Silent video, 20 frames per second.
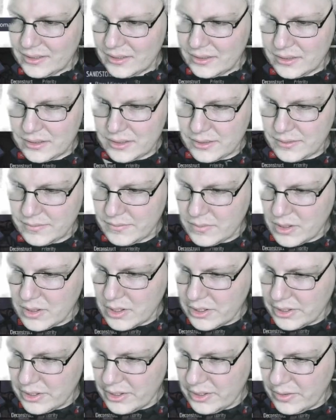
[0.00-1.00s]

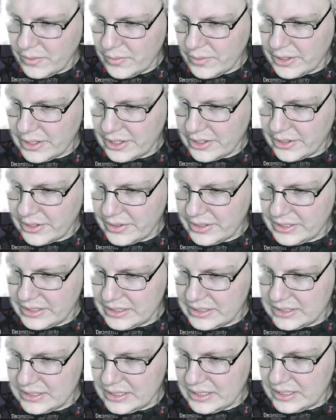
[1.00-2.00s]
tomorrow we're going to
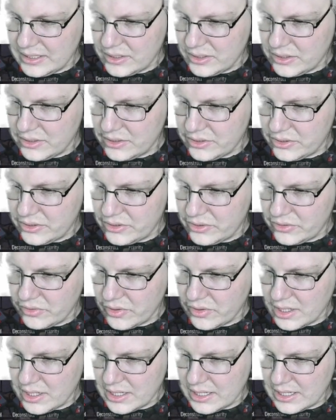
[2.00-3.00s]

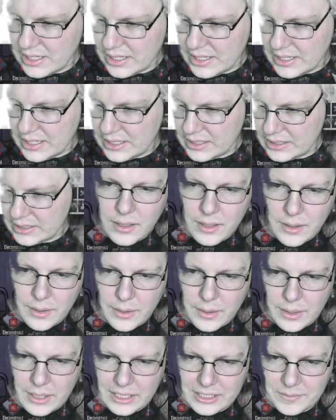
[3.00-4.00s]
deconstruct
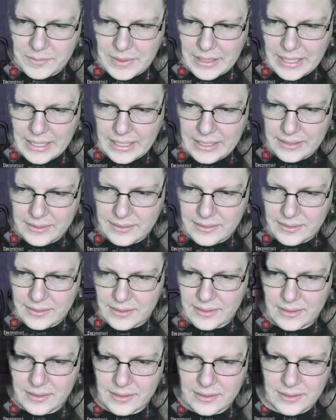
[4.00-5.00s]
these
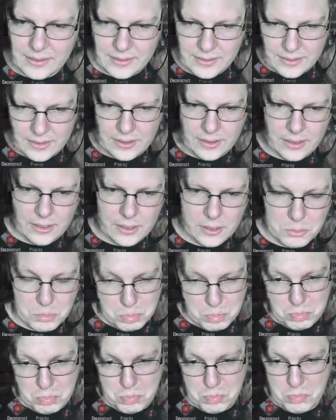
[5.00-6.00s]
beds.
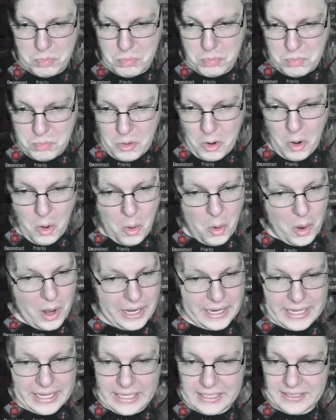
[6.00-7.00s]
Or I
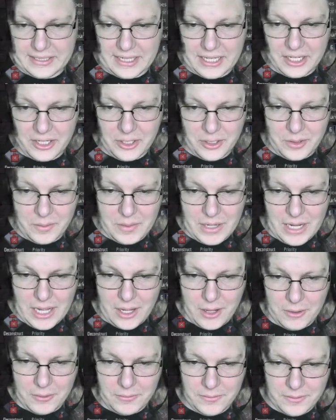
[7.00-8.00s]
guess they can do them
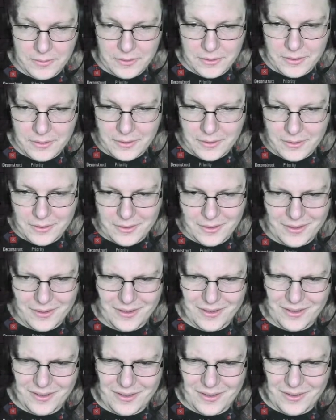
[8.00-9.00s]
now.
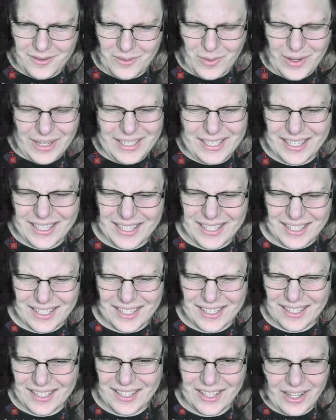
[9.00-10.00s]
What?
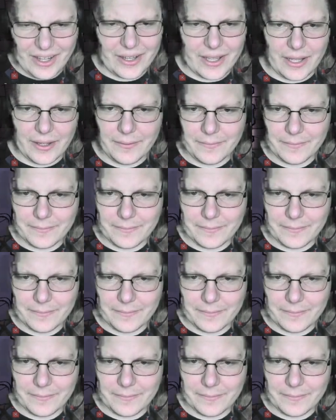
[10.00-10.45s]
Okay.